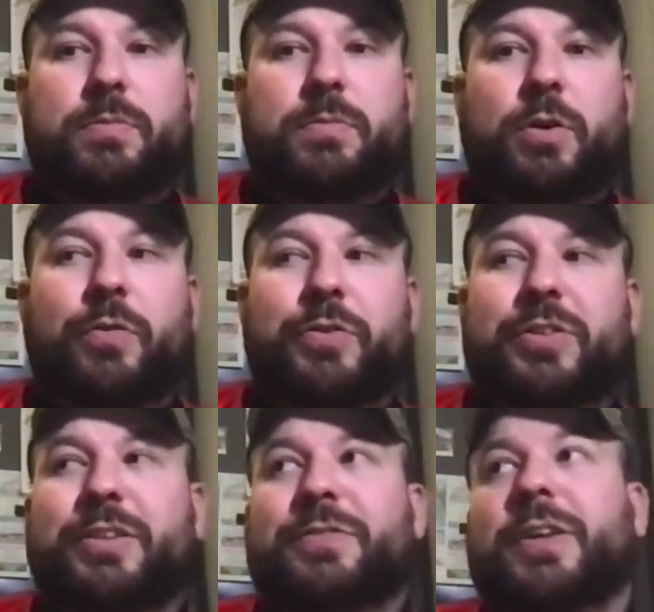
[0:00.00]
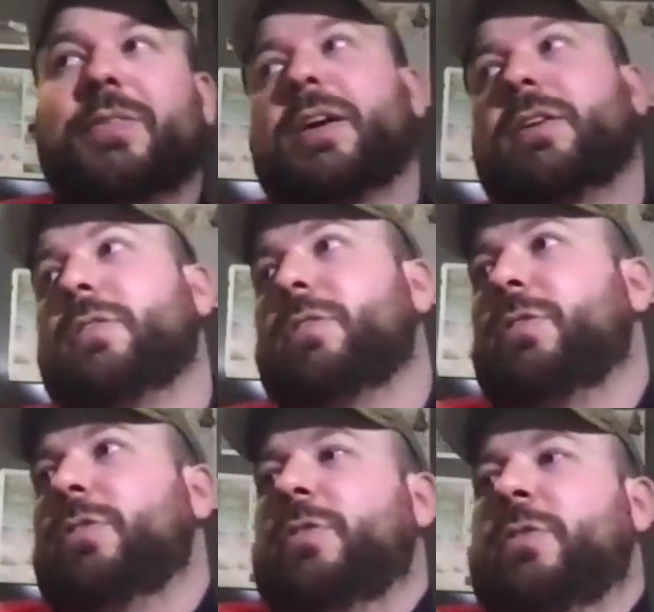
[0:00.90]
Obviously, you feel like
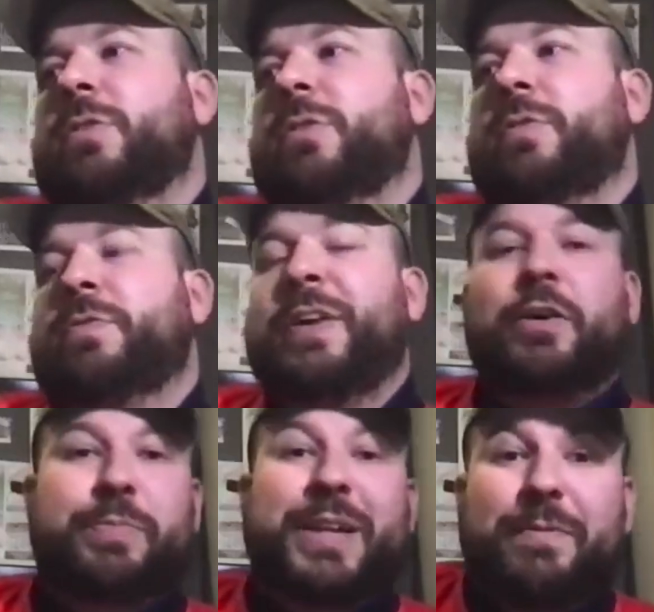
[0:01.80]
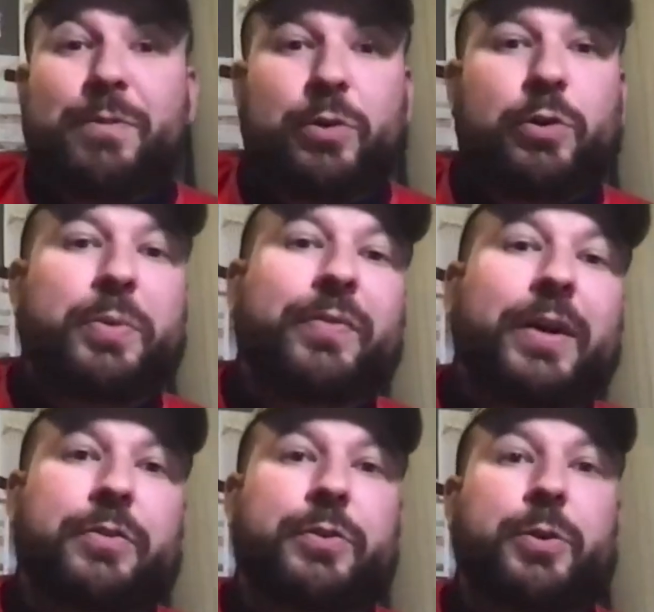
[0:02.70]
they'll have been in the club in the
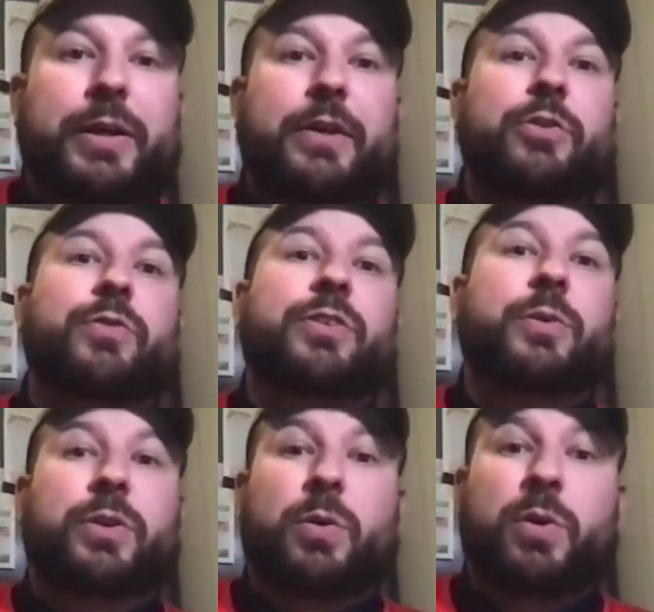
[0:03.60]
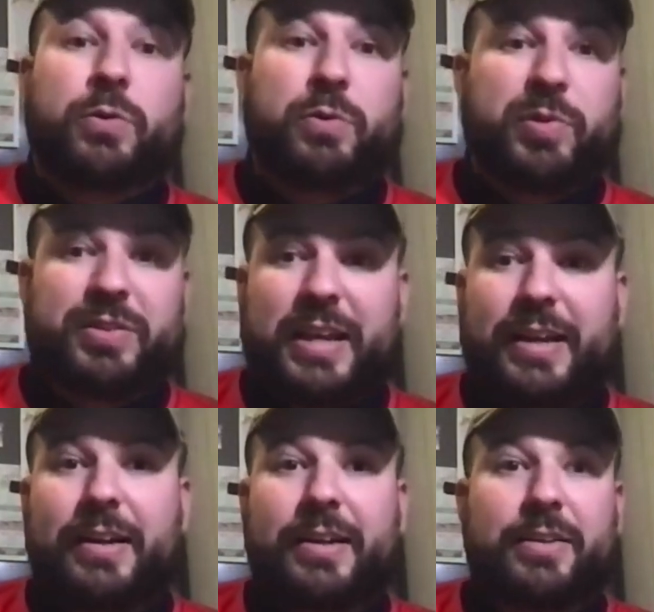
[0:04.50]
last few days. Obviously, we don't know the
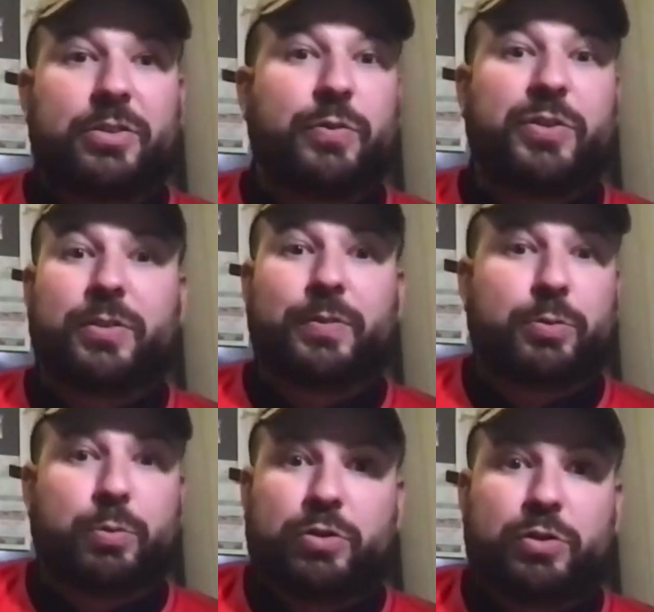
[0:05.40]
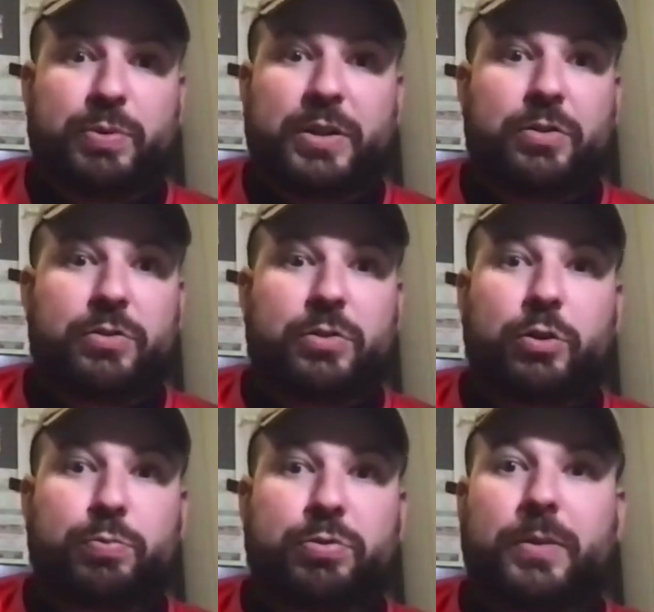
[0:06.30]
retain list. Obviously, this must have been
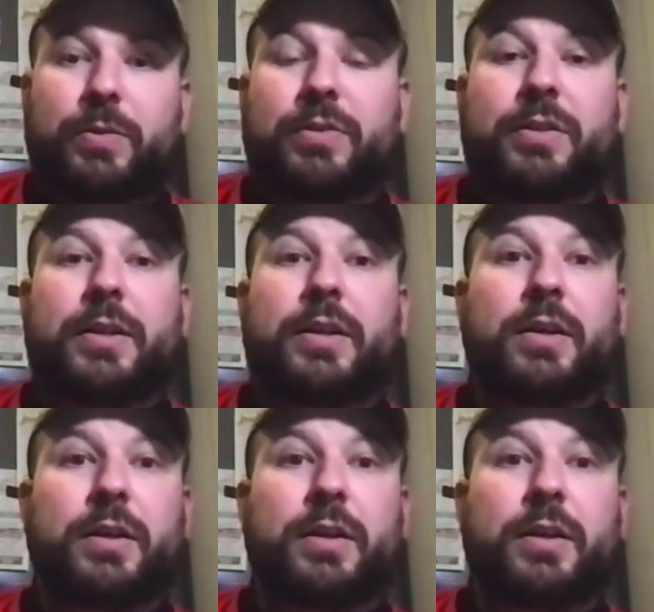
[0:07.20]
discussed previously.